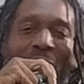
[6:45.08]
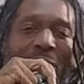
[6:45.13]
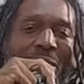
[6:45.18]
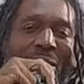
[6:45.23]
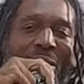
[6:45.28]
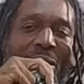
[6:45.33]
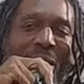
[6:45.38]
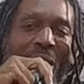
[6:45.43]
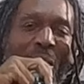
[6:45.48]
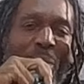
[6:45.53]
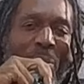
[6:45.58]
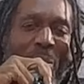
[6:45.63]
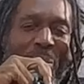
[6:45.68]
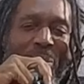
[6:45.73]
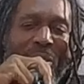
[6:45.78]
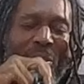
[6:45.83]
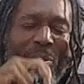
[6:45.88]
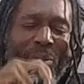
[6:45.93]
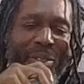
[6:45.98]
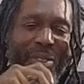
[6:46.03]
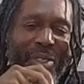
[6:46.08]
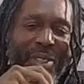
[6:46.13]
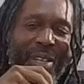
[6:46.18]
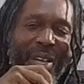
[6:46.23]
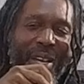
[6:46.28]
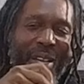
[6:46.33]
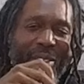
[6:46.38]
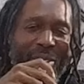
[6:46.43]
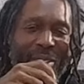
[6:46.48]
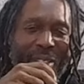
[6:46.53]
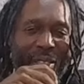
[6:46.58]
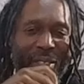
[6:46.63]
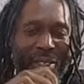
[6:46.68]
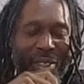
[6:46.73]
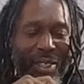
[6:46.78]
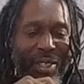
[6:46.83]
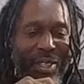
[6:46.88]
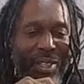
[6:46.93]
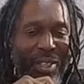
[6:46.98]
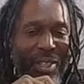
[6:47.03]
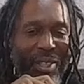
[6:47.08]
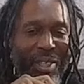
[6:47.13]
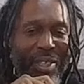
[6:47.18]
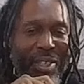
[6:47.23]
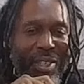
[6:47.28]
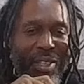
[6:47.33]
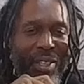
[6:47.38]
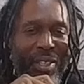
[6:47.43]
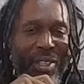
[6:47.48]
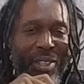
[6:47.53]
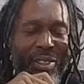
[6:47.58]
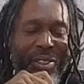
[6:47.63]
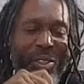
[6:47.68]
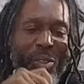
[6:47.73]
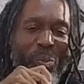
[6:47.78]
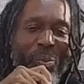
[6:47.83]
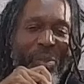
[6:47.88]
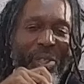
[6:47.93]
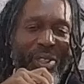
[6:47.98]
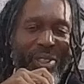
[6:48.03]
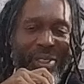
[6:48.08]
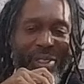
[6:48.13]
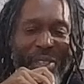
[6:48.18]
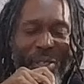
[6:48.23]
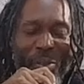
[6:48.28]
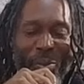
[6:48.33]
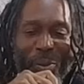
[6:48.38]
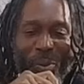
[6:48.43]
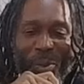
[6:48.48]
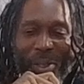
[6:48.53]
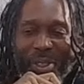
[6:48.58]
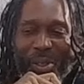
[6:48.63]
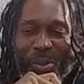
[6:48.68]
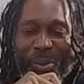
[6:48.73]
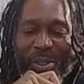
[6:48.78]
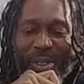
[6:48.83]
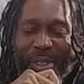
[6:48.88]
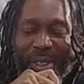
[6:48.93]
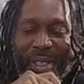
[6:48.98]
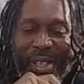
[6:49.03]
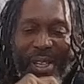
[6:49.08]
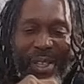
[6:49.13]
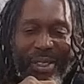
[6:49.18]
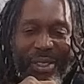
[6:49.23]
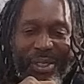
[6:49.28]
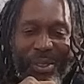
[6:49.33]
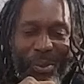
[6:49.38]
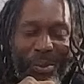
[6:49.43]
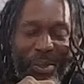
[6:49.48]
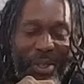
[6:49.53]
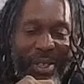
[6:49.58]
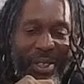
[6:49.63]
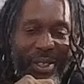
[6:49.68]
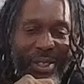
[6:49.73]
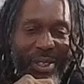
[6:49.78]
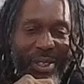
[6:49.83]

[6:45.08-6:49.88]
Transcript: I just came up, them was the guys like, to me, Stevie Wonder was a gangster, right?